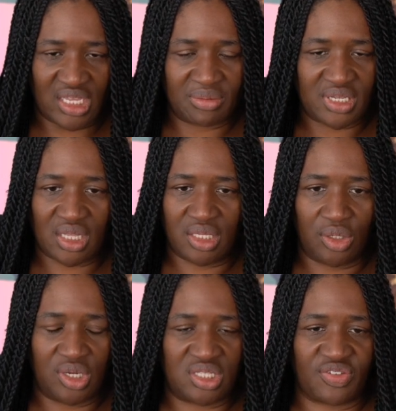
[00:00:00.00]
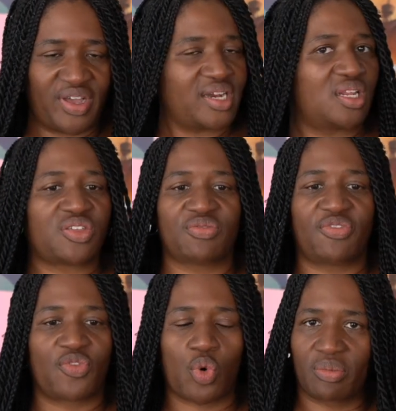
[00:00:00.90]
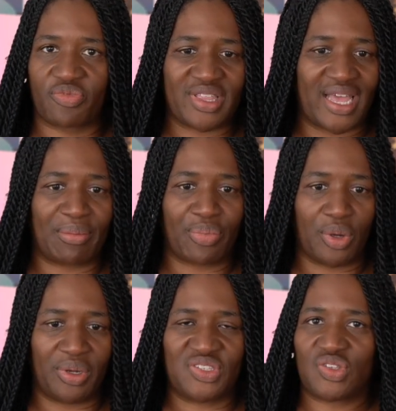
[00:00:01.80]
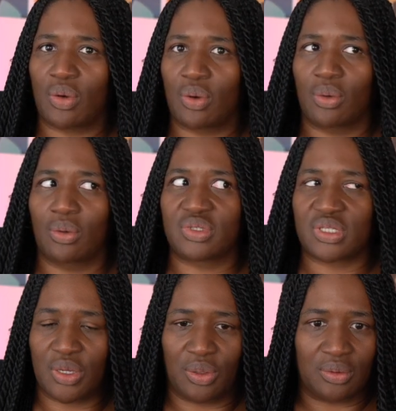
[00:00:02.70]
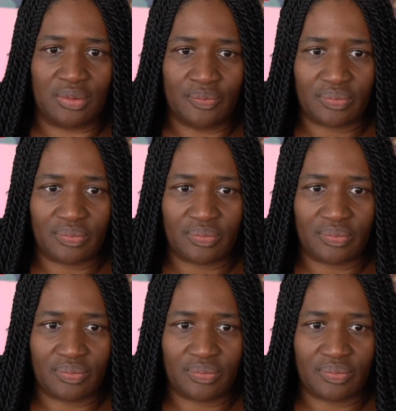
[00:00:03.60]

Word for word: keep telling you, you need to find another form for that, bro. It's so slow.